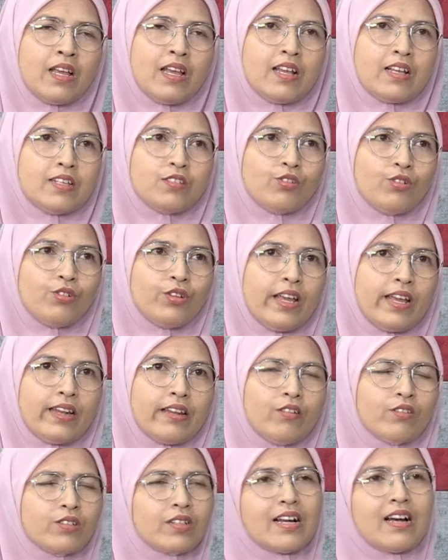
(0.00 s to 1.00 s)
so they
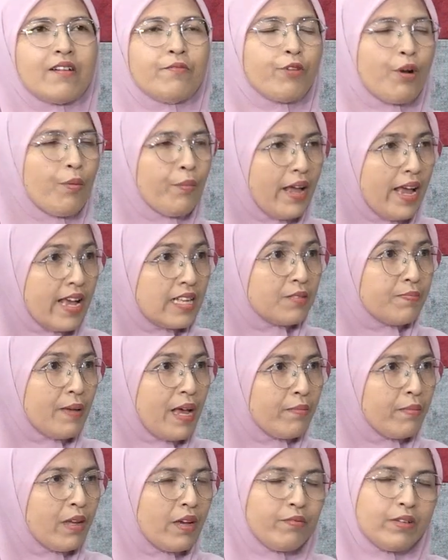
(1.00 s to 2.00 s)
not come from the
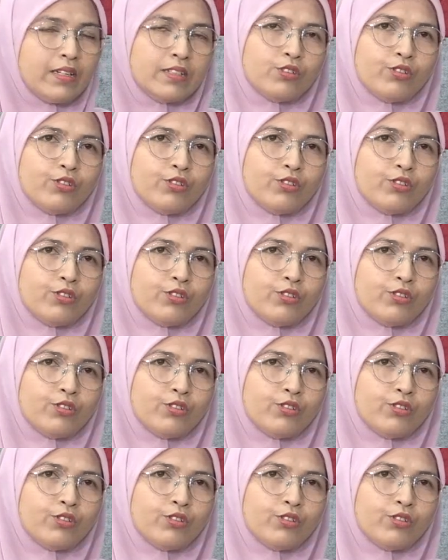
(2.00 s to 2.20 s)
SPM level,